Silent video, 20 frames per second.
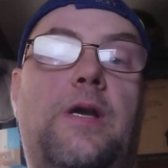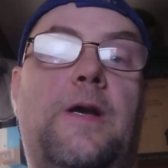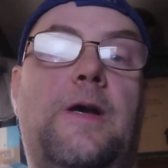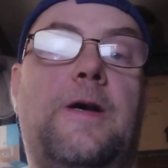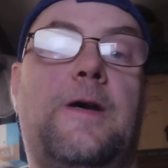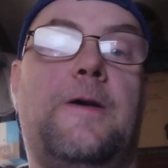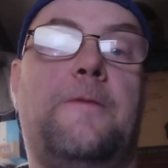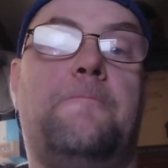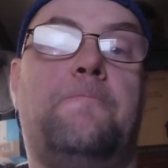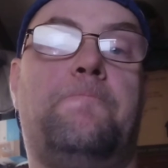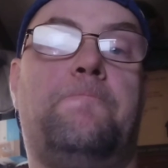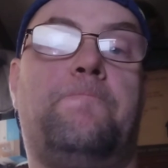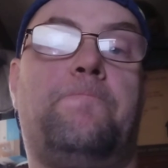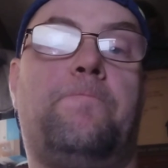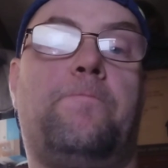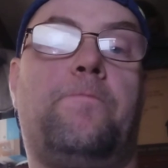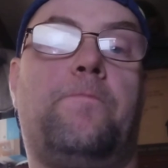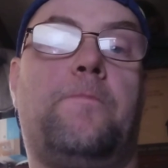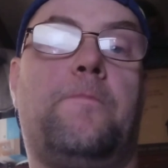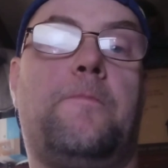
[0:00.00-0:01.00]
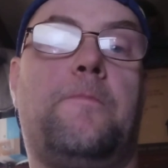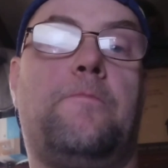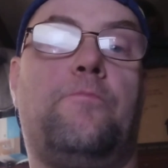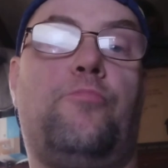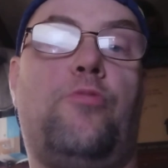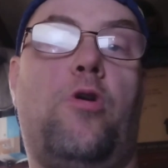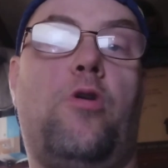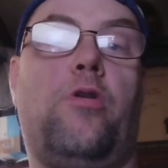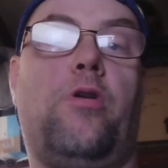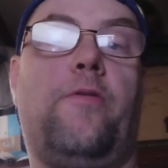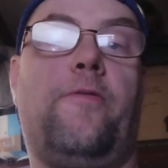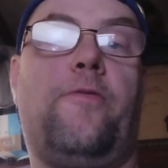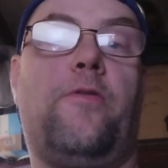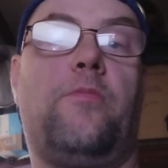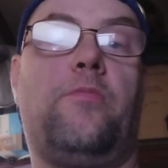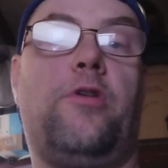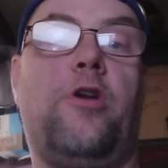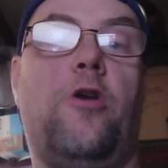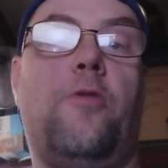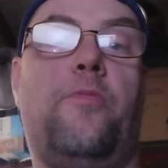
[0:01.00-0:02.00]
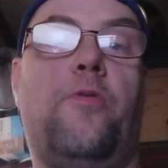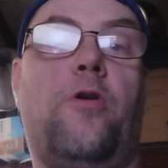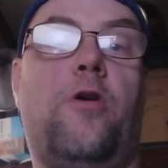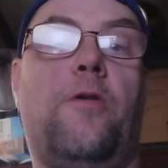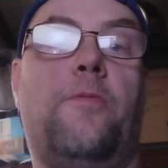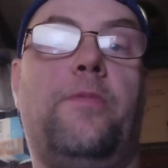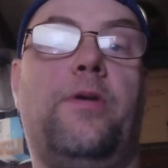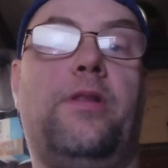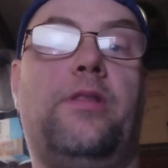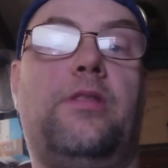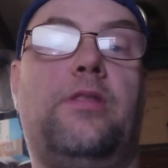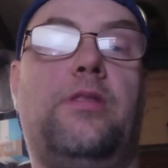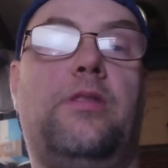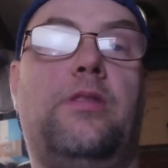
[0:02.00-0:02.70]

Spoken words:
broker from Copar, but